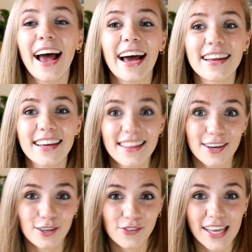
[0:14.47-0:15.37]
and hit the
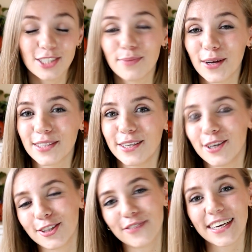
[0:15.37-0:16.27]
notification bell so that you're
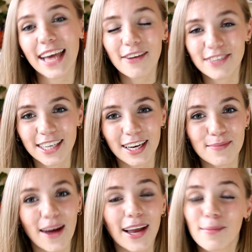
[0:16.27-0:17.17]
notified every
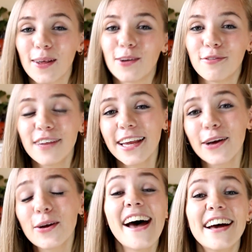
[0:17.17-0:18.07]
time that I upload a video.